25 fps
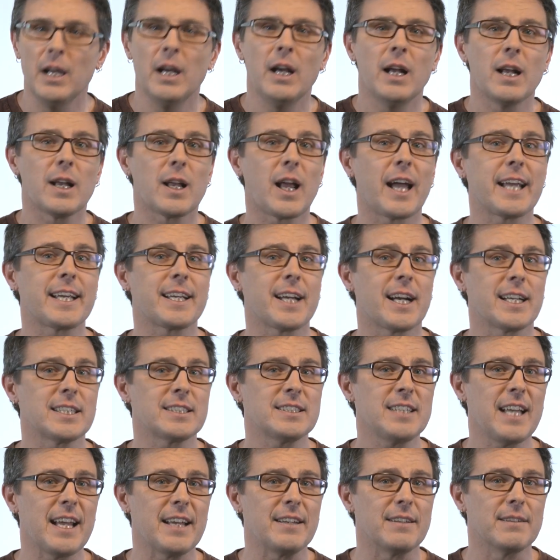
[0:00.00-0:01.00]
Like I
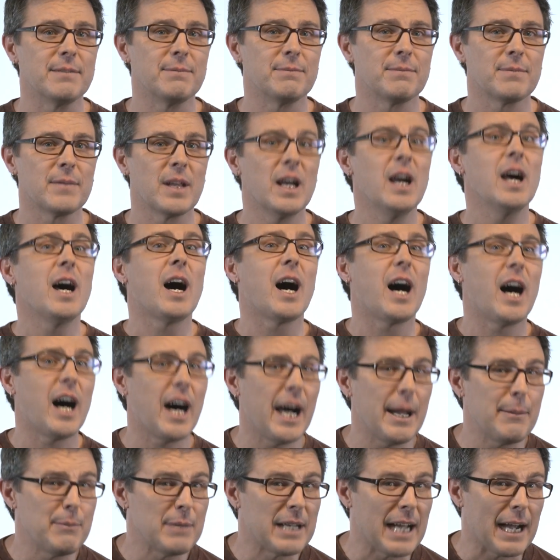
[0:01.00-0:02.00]
said,
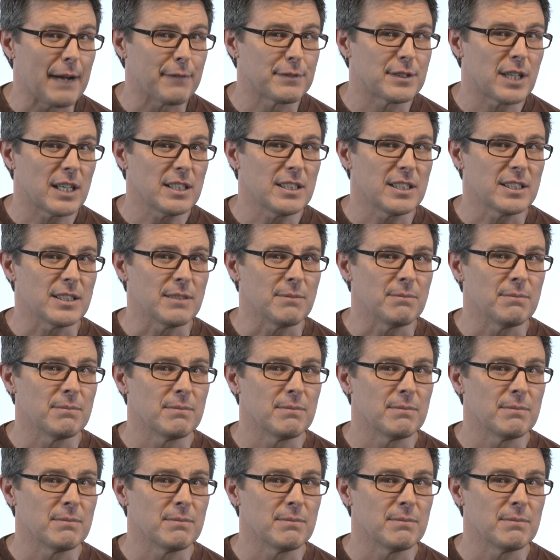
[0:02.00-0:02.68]
I'm Gav Duncan,